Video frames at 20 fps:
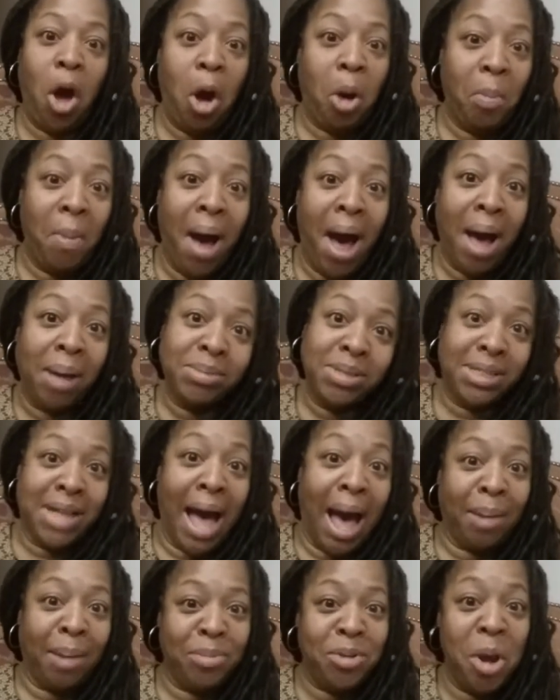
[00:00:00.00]
Oh, mom,
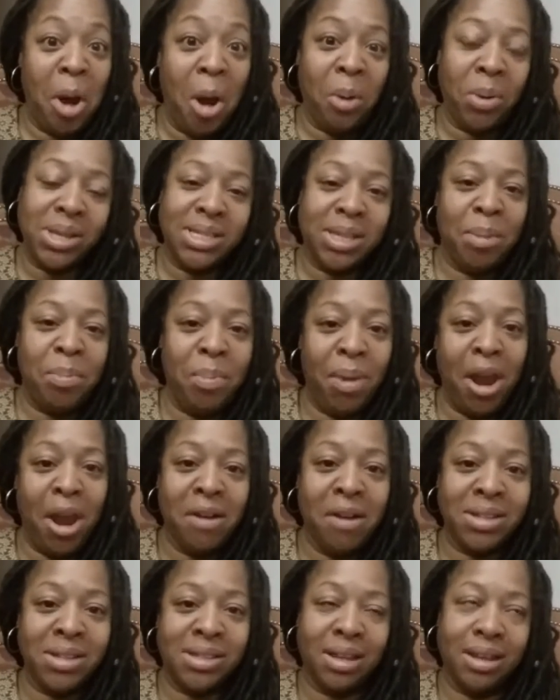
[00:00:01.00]
stop. No, it's
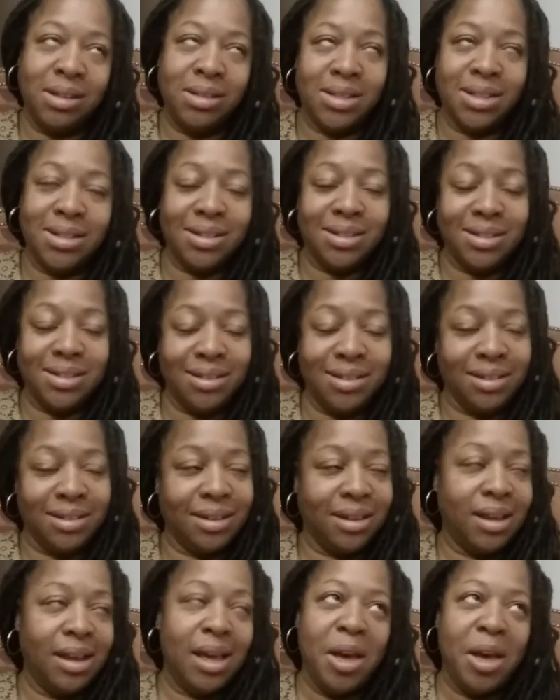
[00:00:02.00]
embarrassing. Da, da, da, da.